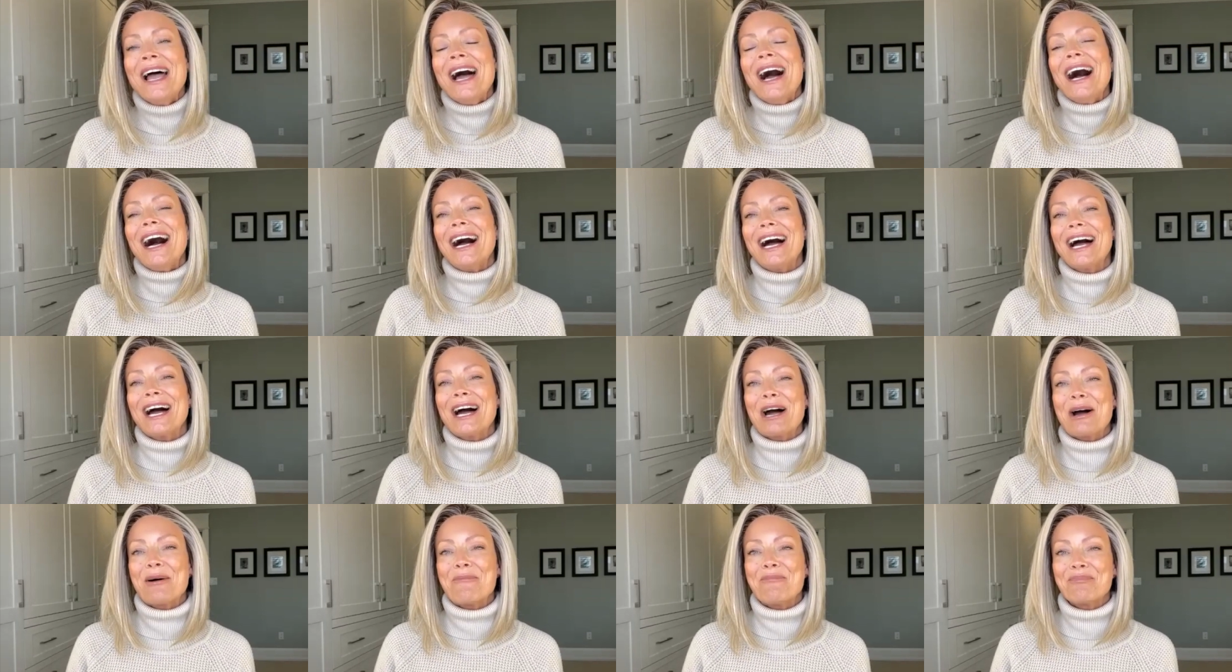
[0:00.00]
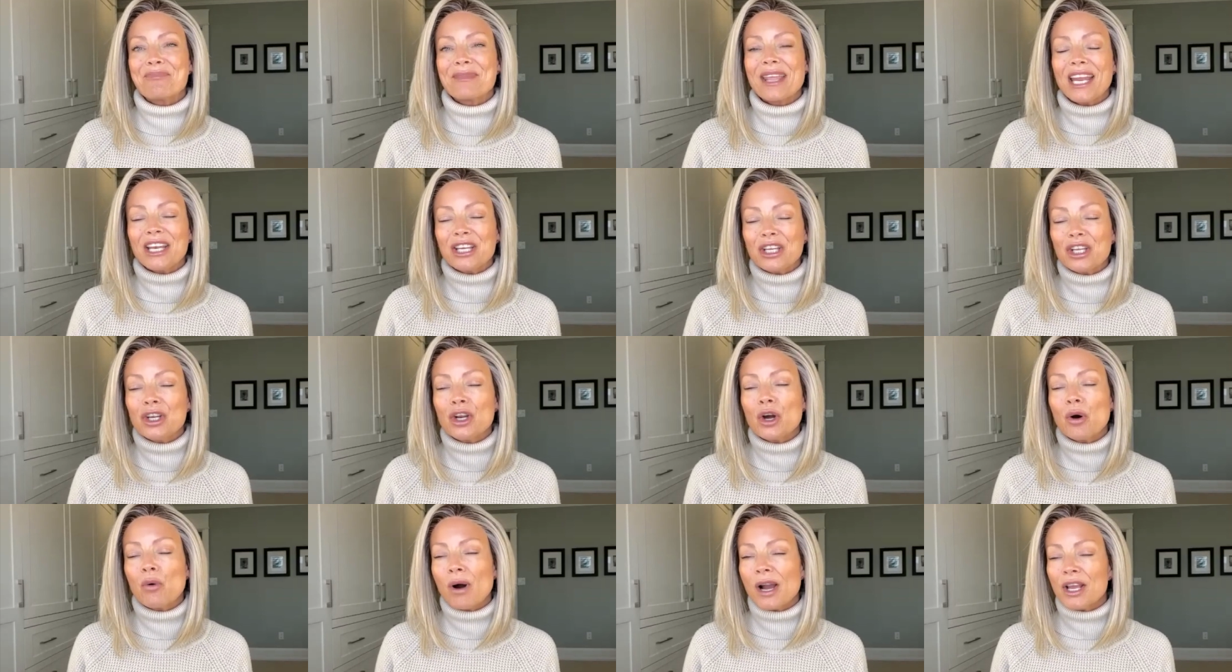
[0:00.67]
Um, and you
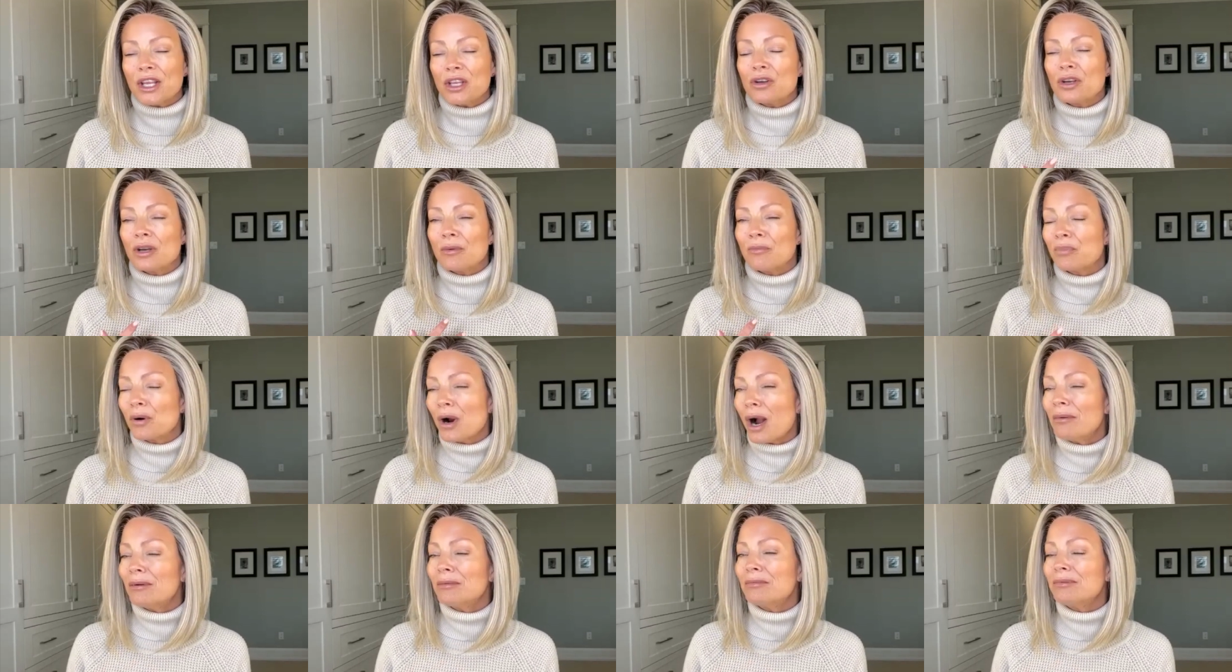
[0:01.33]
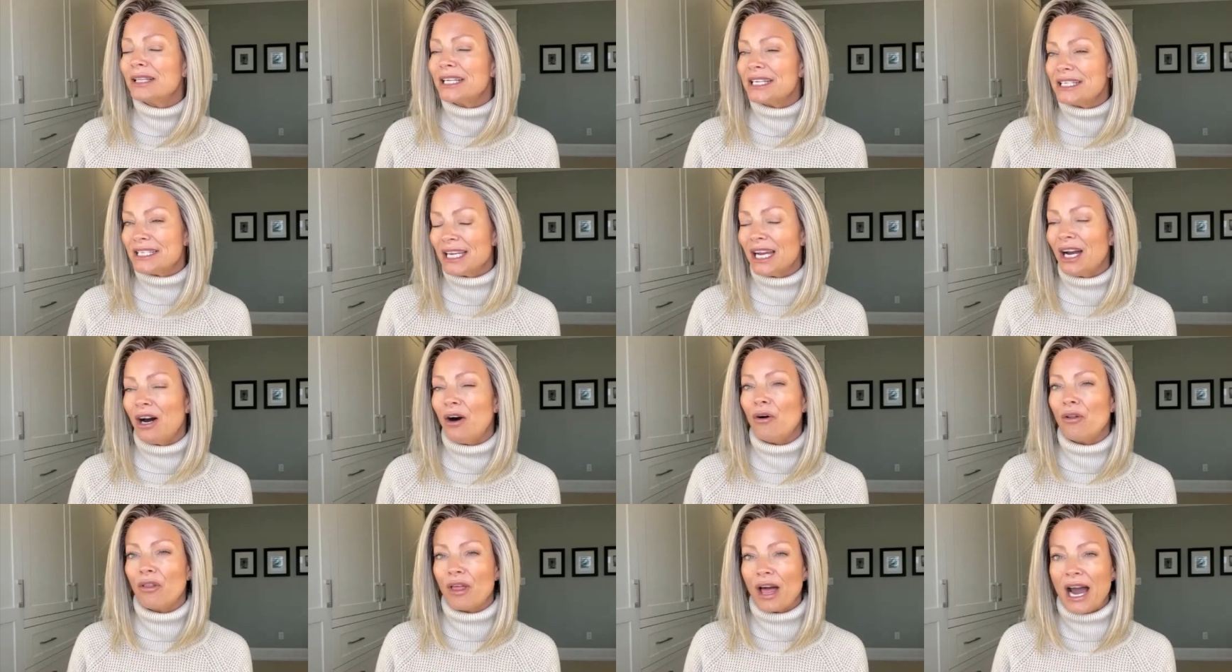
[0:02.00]
know what, you can probably
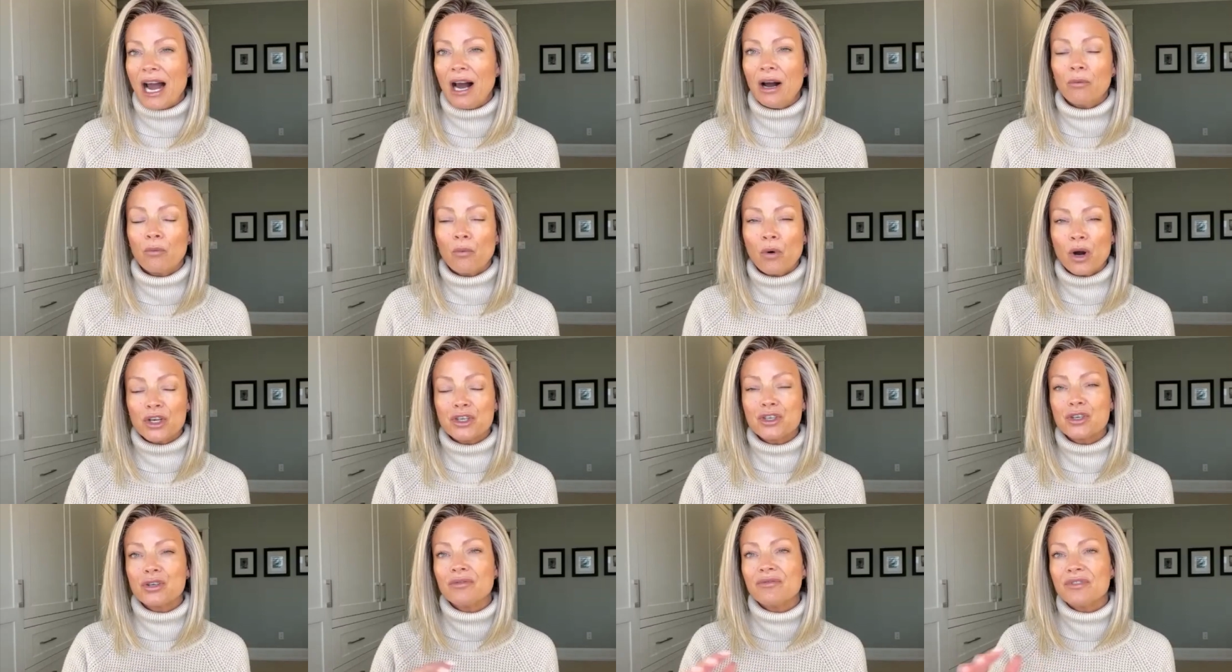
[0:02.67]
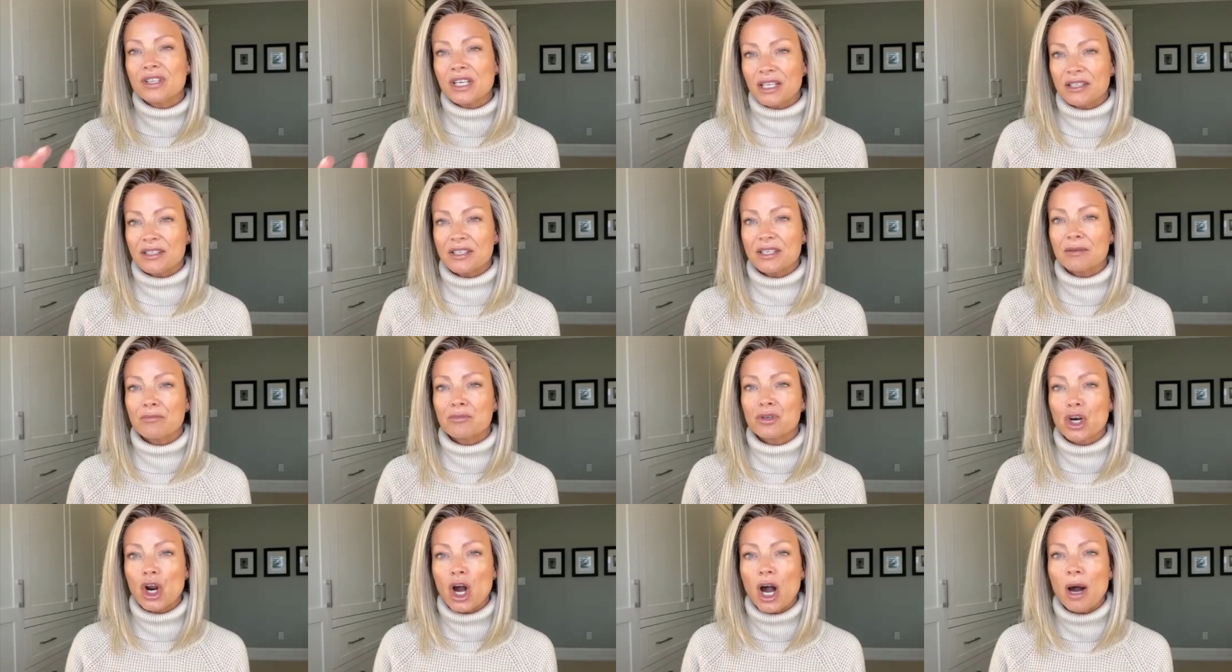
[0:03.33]
tell that once you've done some
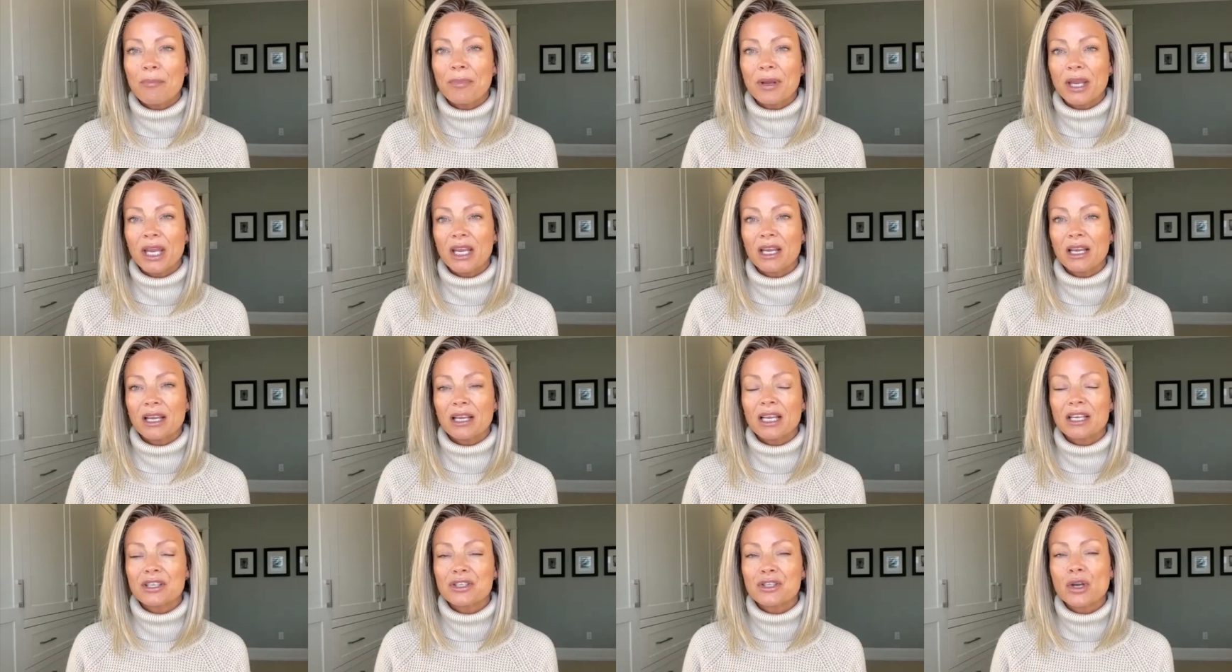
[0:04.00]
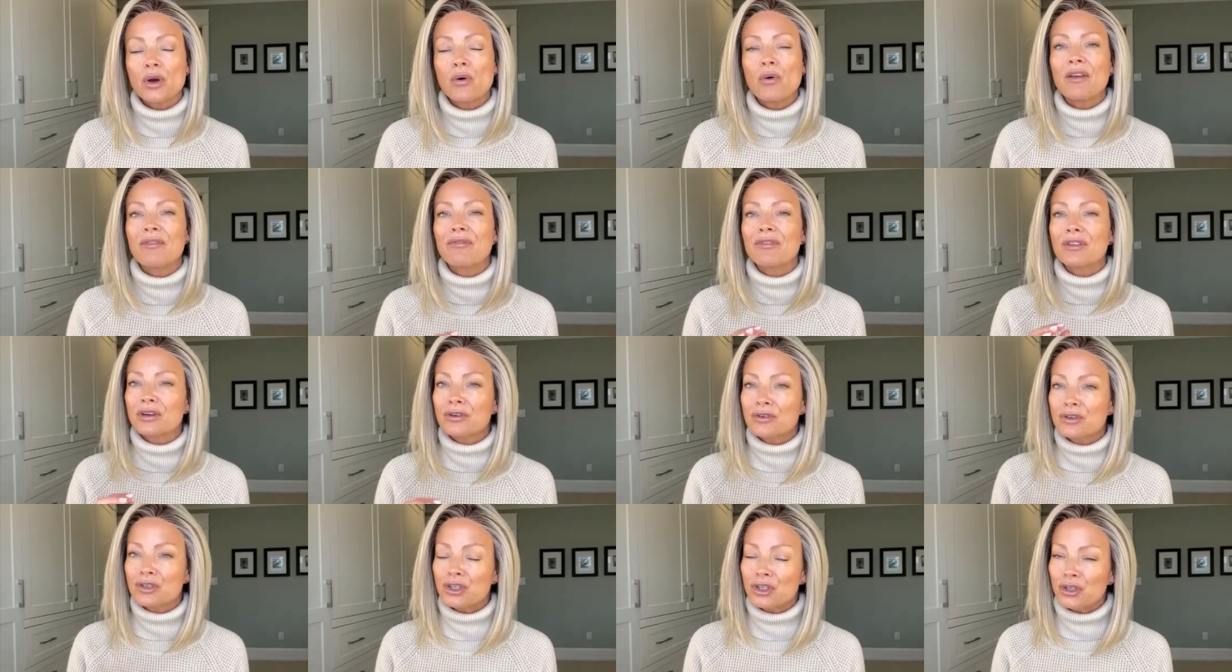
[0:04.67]
shopping. So if
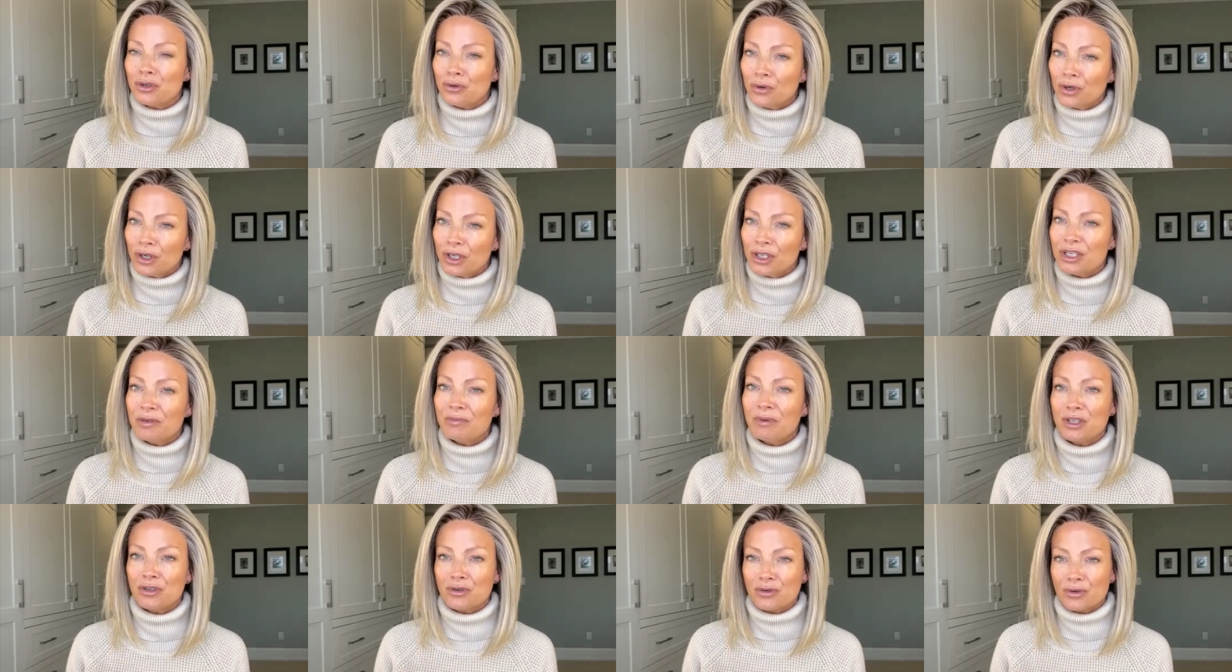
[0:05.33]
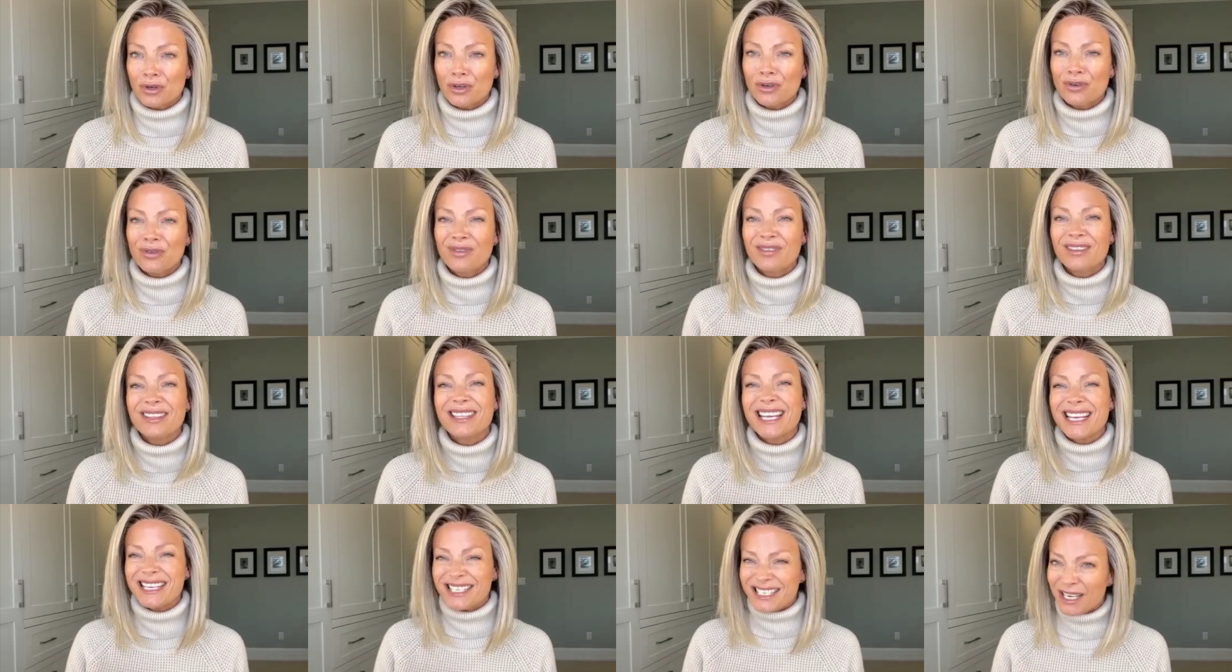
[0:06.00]
they're too good to be true,
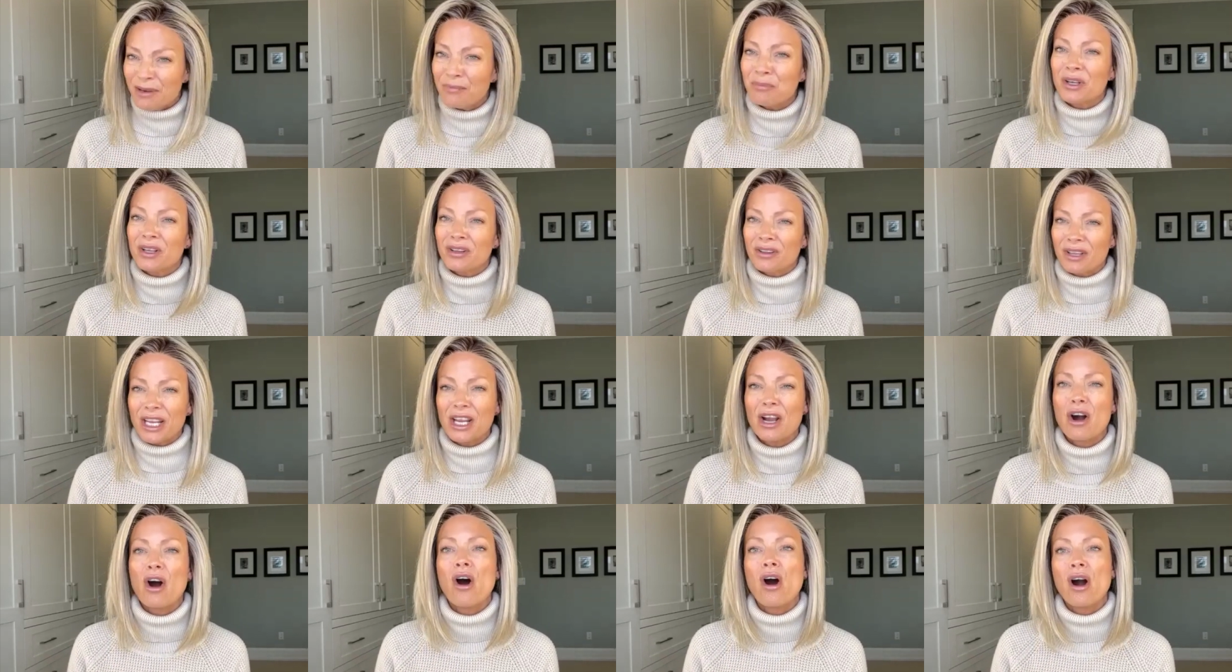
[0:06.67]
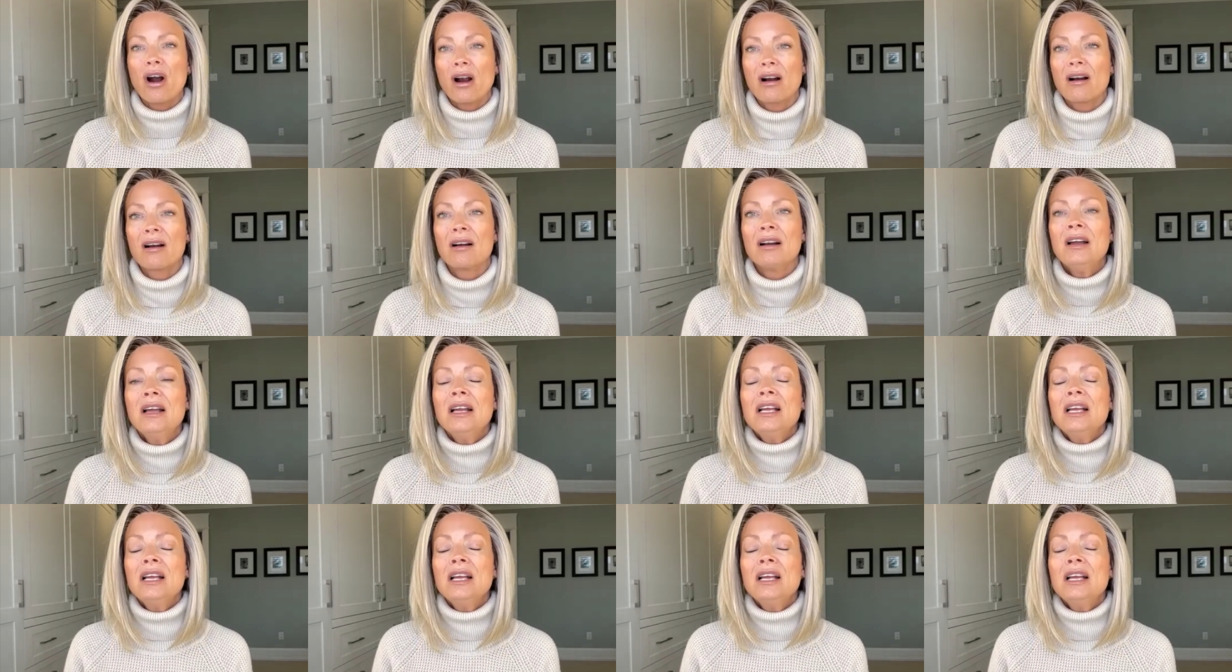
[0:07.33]
they typically are.